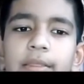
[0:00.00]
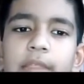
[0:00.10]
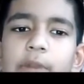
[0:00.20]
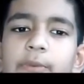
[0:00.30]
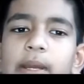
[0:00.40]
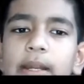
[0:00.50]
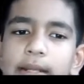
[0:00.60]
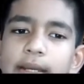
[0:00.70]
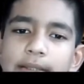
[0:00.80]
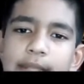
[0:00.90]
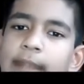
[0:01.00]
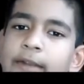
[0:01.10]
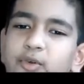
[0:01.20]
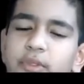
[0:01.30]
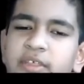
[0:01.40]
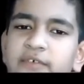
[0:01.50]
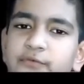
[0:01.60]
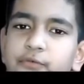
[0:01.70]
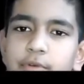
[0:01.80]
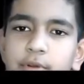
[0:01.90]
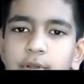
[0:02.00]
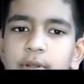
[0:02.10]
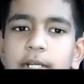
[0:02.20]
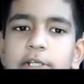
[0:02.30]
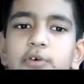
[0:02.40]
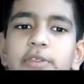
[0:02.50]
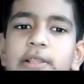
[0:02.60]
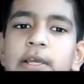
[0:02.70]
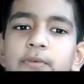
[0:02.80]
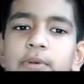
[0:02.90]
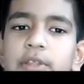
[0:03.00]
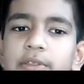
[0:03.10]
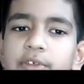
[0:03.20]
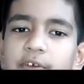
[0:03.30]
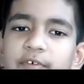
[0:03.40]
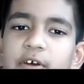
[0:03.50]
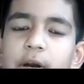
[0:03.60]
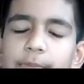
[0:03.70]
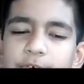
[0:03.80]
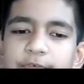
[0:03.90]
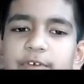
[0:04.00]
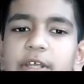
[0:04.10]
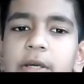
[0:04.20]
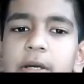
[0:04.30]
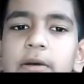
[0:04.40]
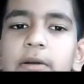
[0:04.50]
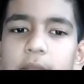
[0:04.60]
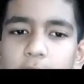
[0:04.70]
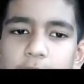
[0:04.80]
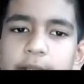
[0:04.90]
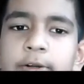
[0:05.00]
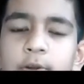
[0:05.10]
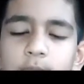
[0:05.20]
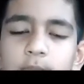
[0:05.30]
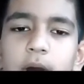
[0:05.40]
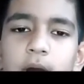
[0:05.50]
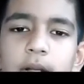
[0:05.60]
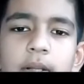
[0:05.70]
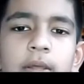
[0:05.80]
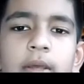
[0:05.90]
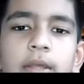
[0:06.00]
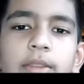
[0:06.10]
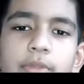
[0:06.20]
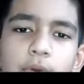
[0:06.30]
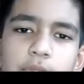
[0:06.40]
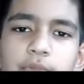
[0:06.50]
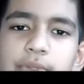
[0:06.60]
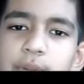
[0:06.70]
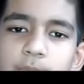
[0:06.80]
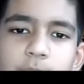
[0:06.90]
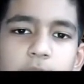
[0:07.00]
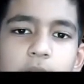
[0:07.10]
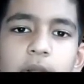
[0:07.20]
then we can take knight cross e4. It looks like we're just giving up a free knight, but it's not so simple.